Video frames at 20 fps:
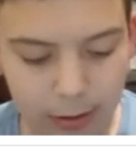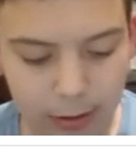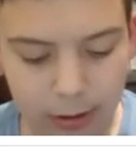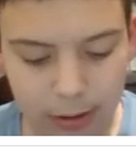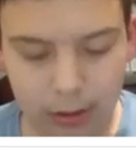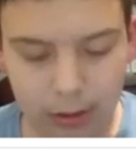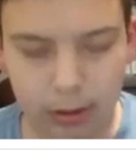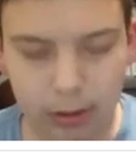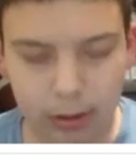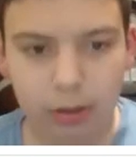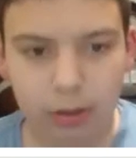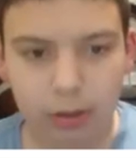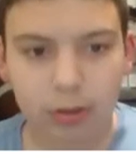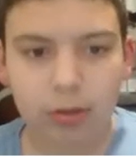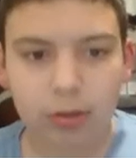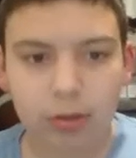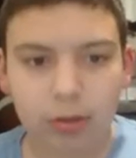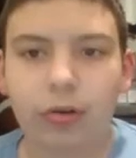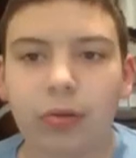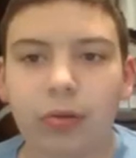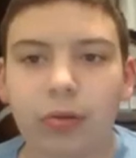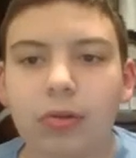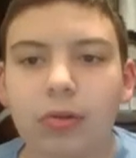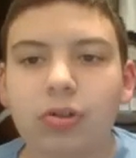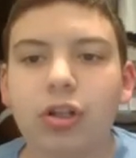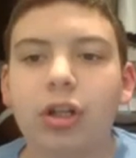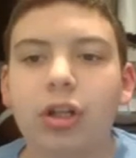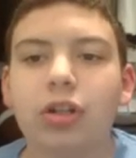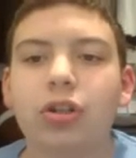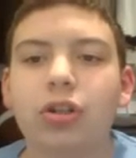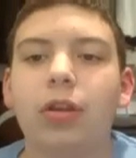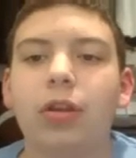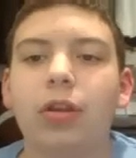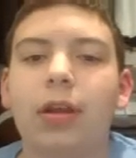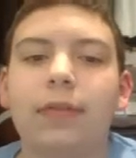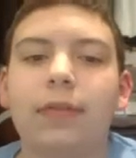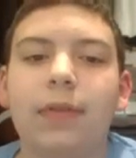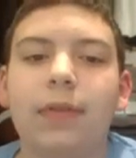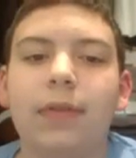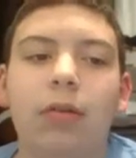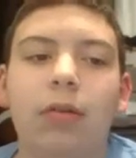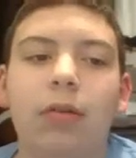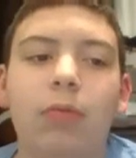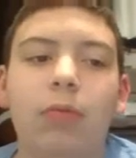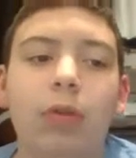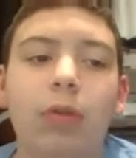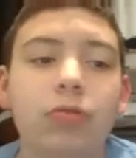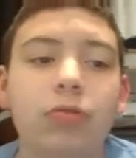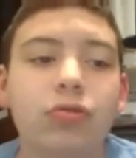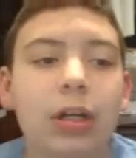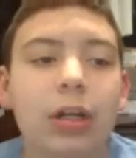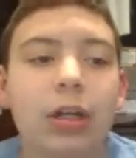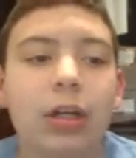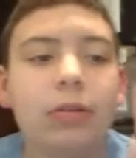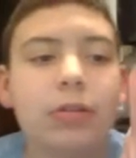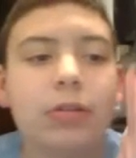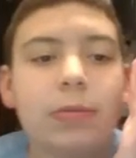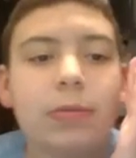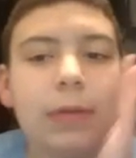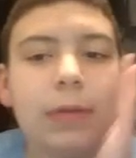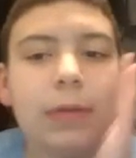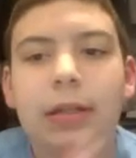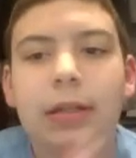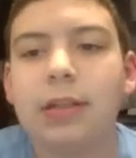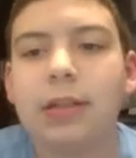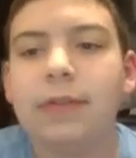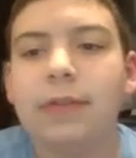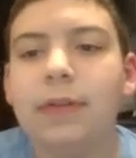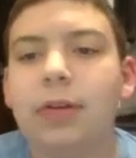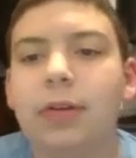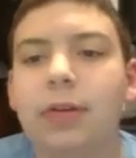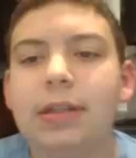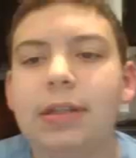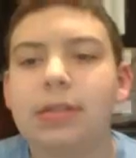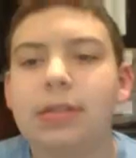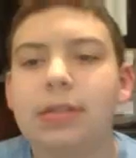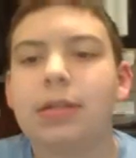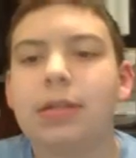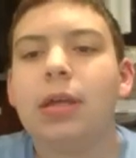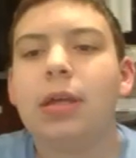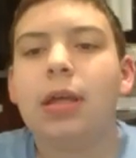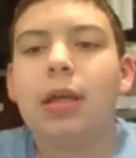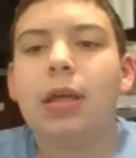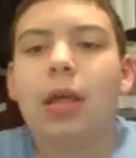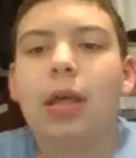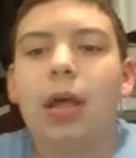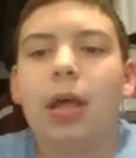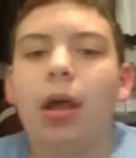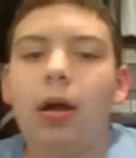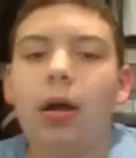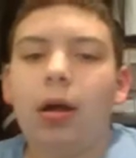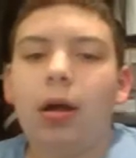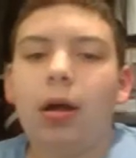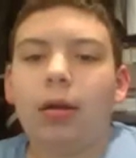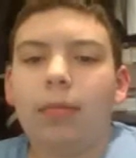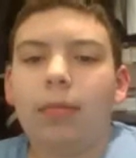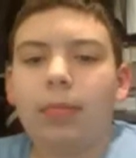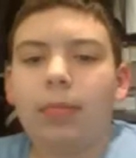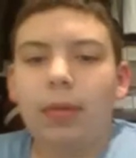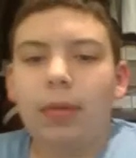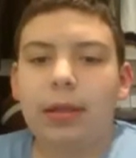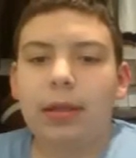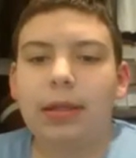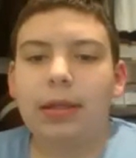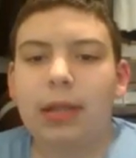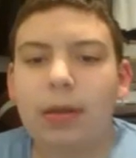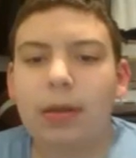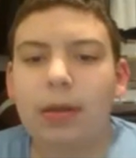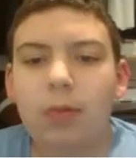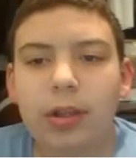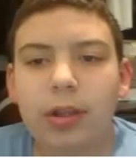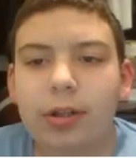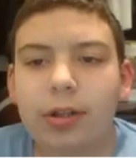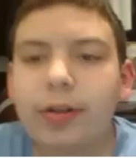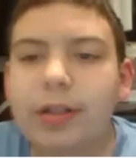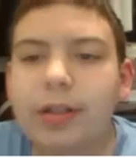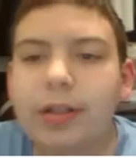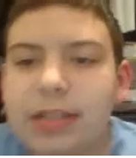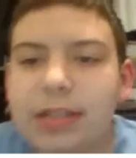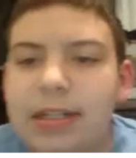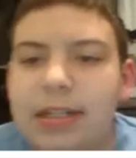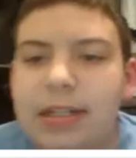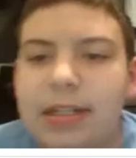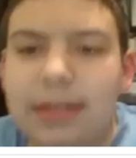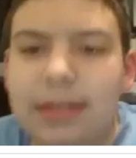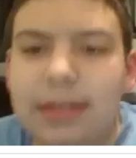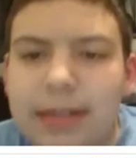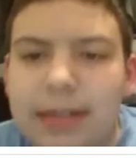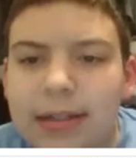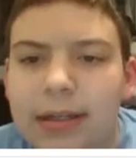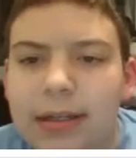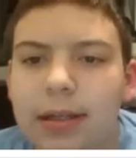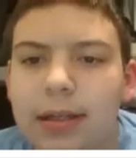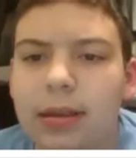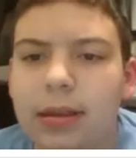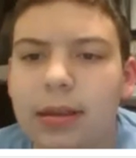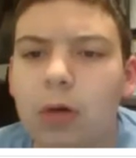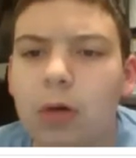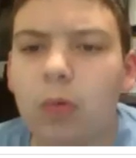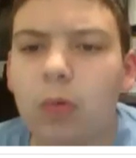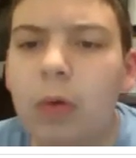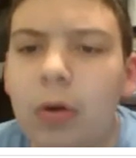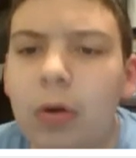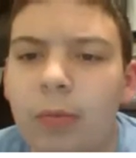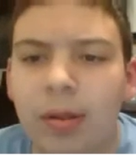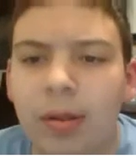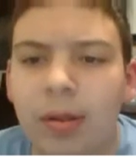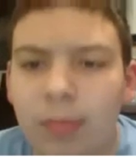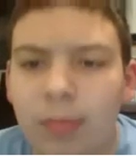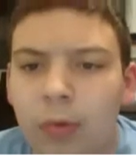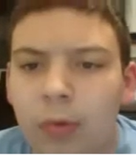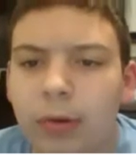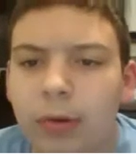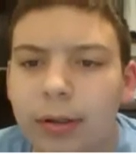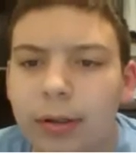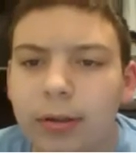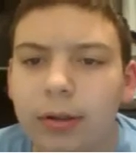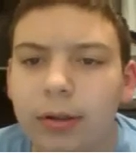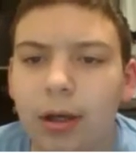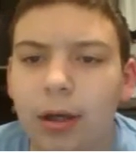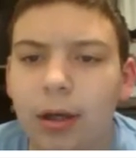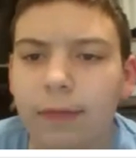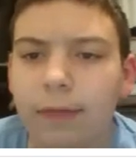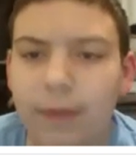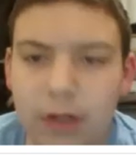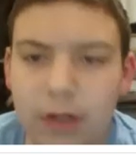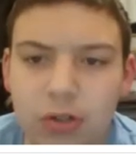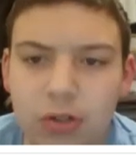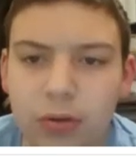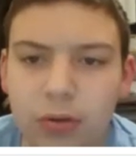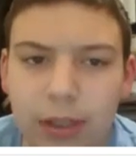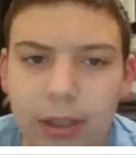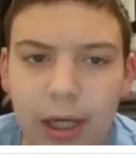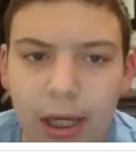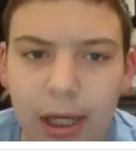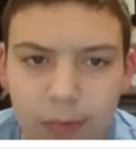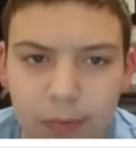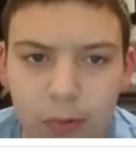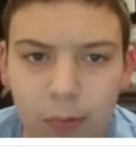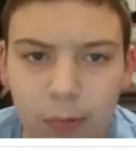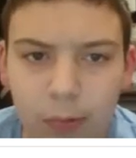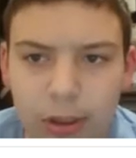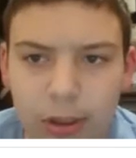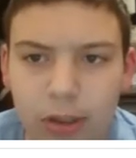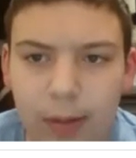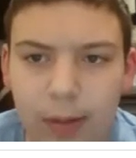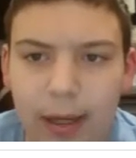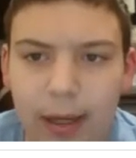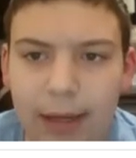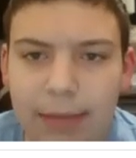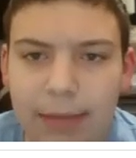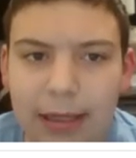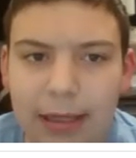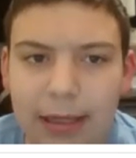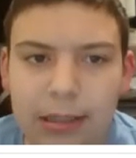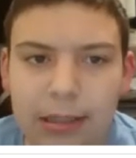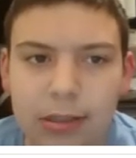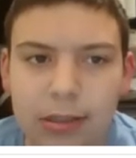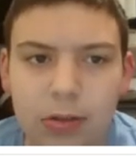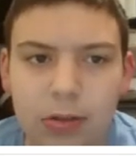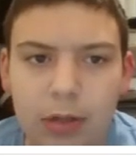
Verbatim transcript: That's what I was trying to show you in the last video. And what I was trying to explain in this video is, um, with the tokens needed thing, there will be more. Eventually, I'm going to make it so that it's